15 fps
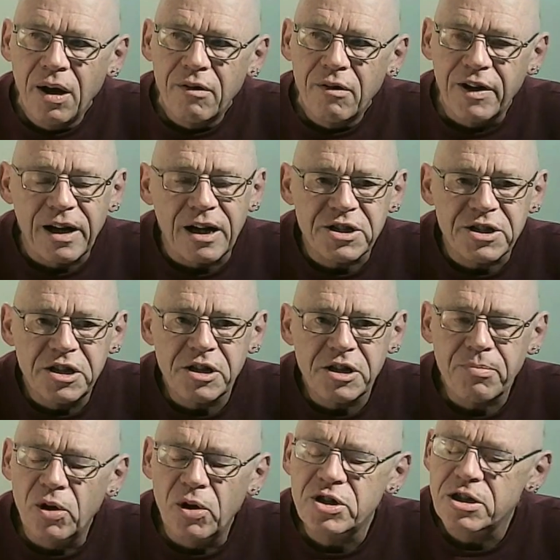Vygotsky's
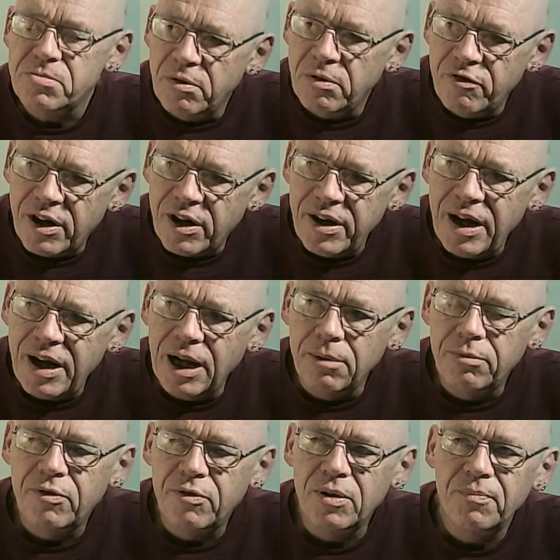approach has been very
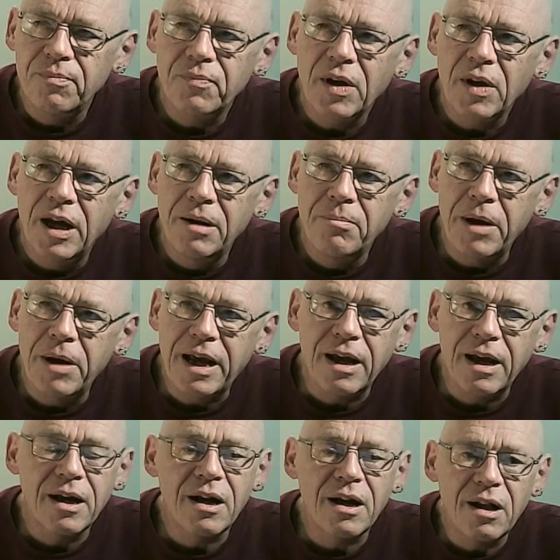helpful in
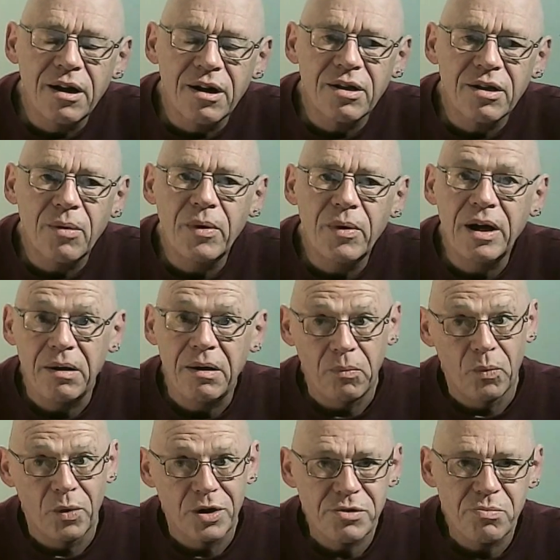making it clear that we,
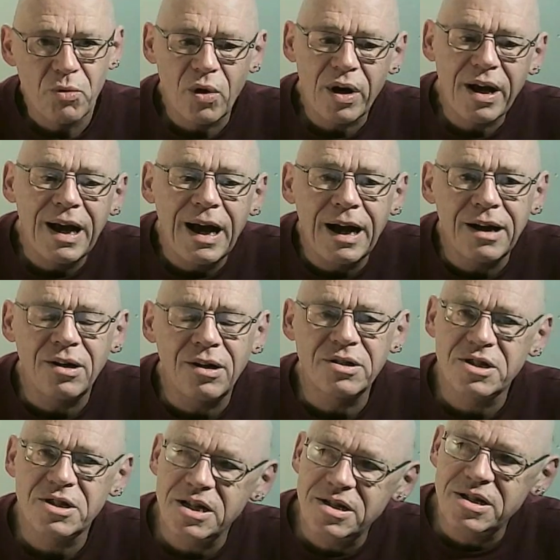once more,
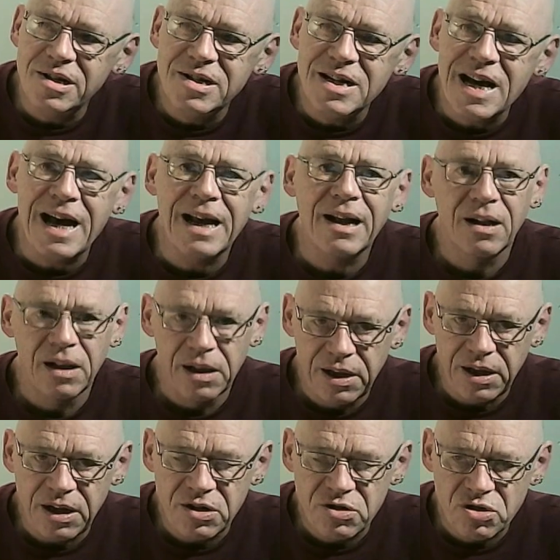cannot disentangle
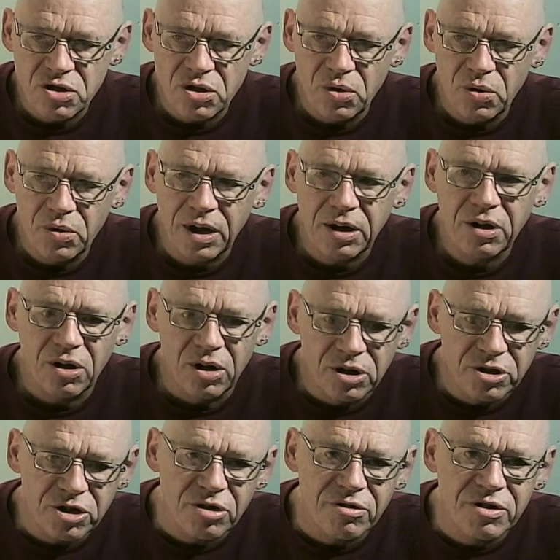these two, that
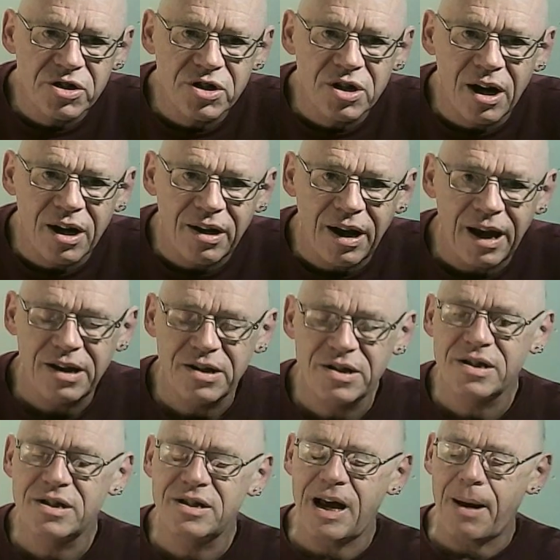culture is not a
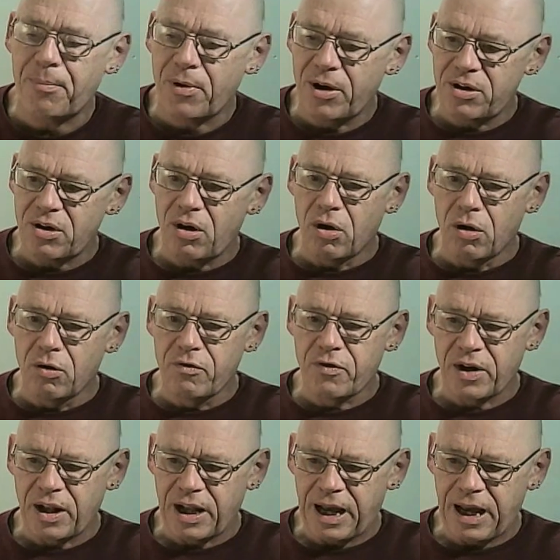separate
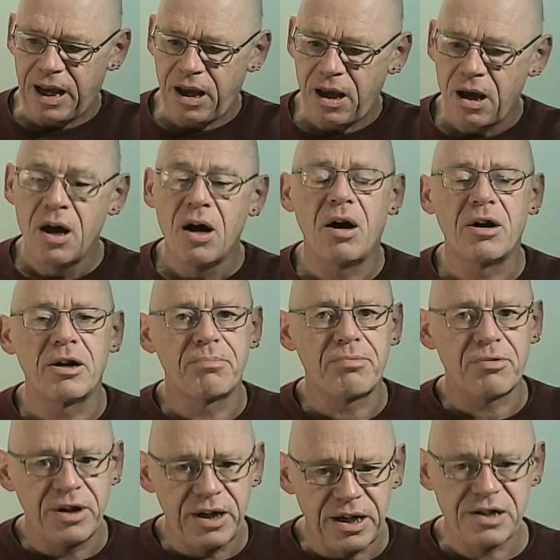overlay on a
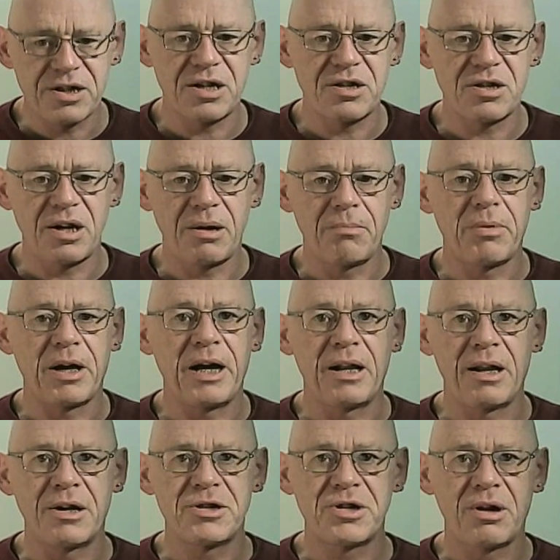pre-existing
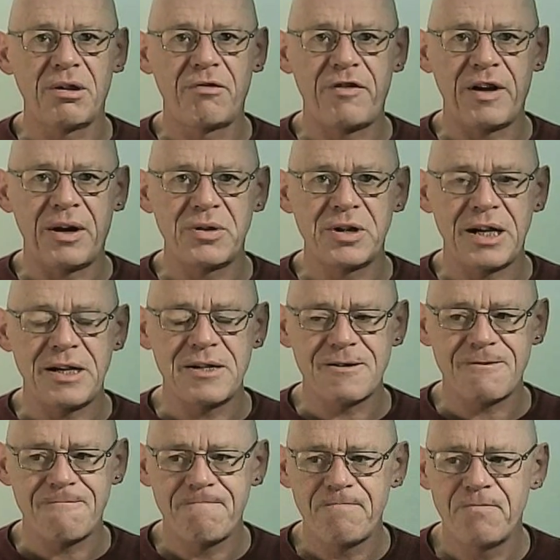biological
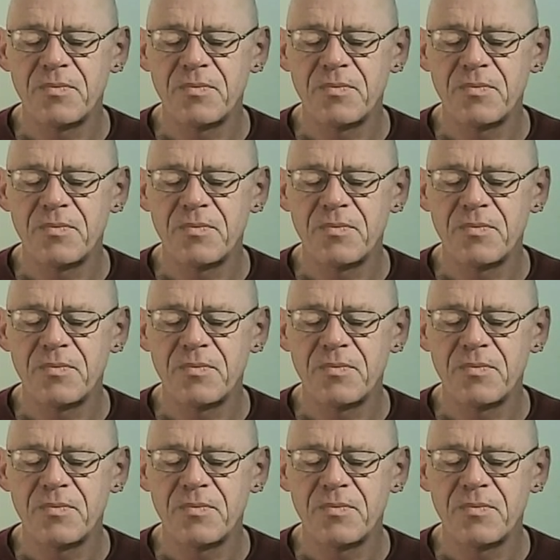foundation.